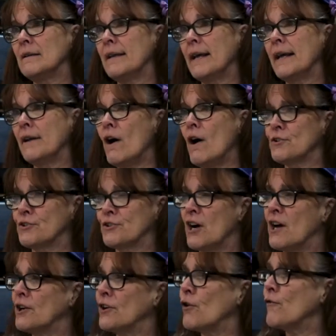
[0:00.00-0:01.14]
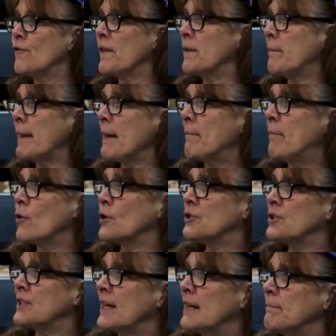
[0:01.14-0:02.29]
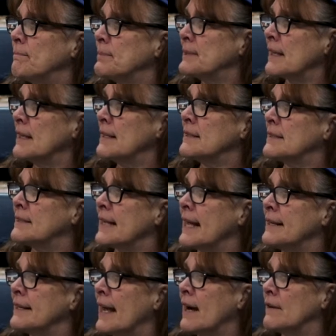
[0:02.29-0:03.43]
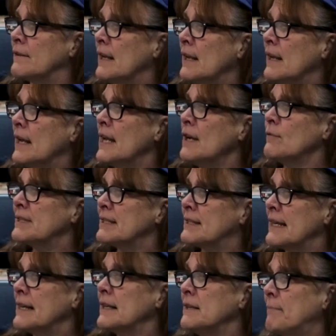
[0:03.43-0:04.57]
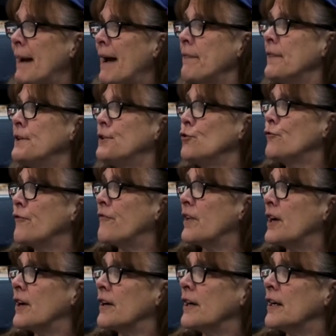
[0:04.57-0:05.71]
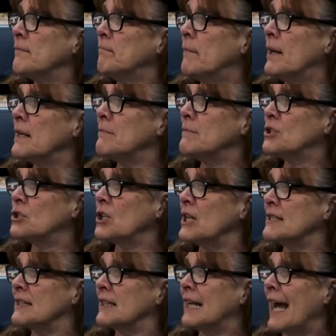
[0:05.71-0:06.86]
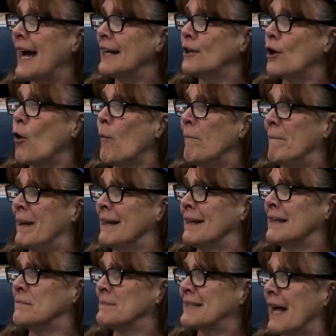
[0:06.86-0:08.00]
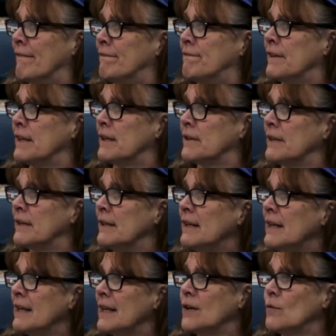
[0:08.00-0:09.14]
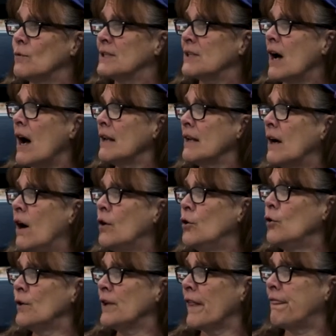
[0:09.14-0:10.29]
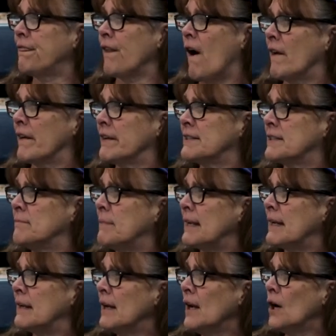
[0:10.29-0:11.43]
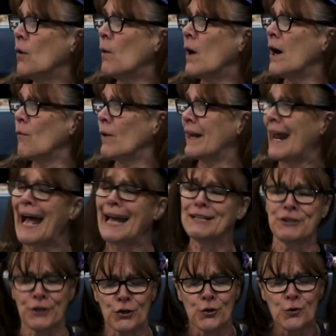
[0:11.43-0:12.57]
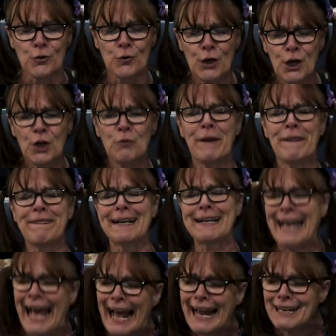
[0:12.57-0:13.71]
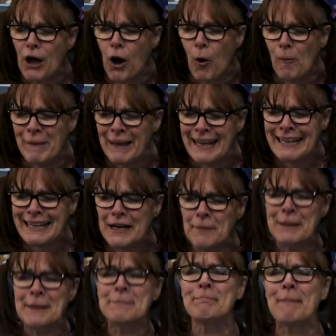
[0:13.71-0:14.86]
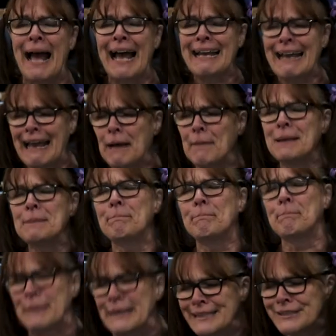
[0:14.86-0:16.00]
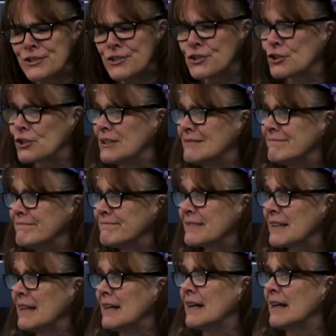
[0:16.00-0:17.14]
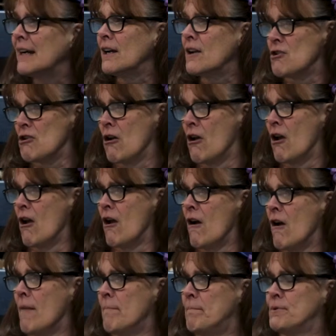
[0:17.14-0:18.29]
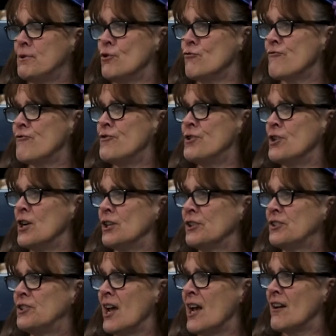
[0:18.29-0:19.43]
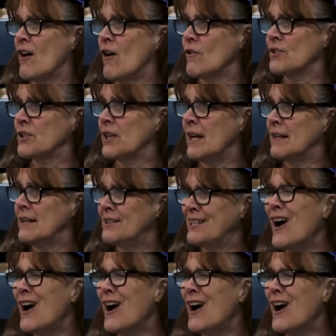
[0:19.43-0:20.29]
Dad all sauntered over the back porch steps and sat down. He was thinking about the tooth fairy, money machines, and condominiums, I figured. It was all a who'da thought it to me. What would I do with a condominium in Miami Beach? Yep, tooth dust, Dad all said.